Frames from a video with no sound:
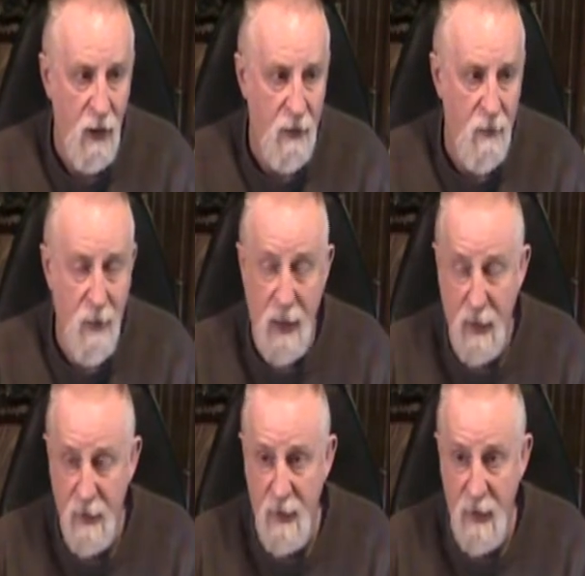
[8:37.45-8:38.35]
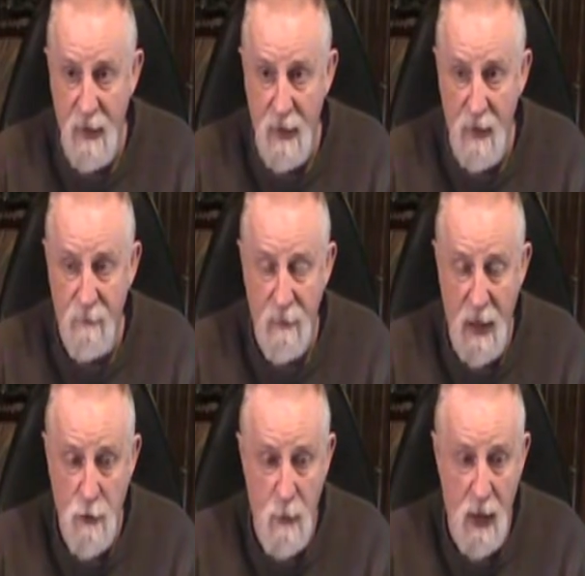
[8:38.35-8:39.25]
They make it the
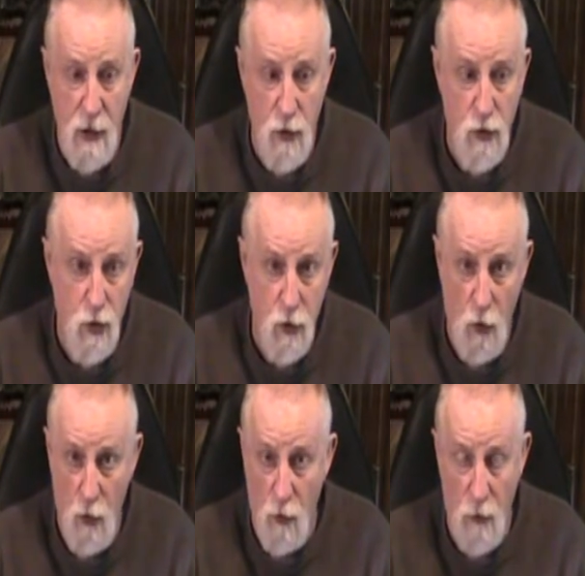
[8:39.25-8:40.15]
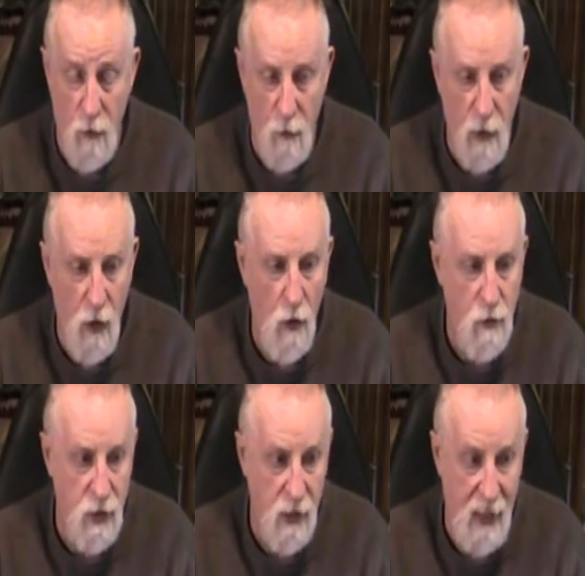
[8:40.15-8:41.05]
HBA user's chrono with 3
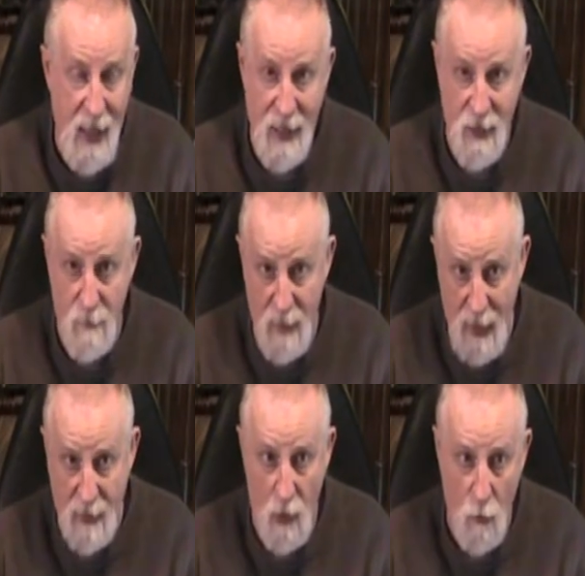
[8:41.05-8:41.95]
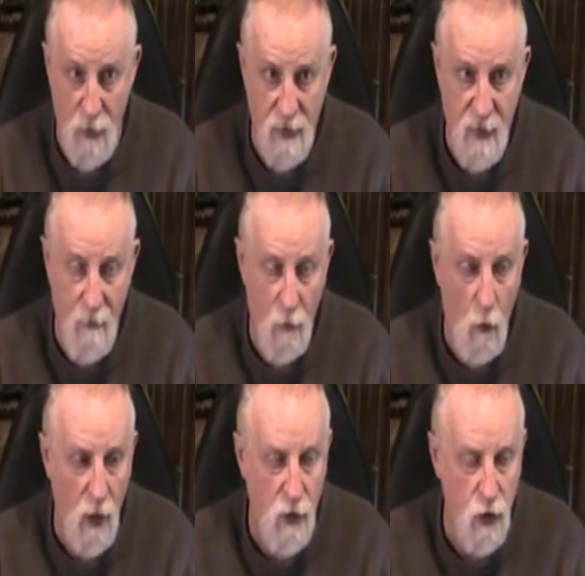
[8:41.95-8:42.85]
O's, and it has to be at that
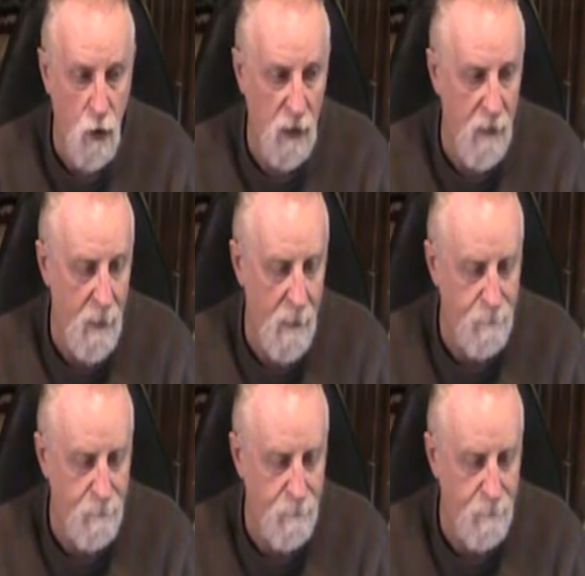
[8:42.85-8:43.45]
171 joule limit.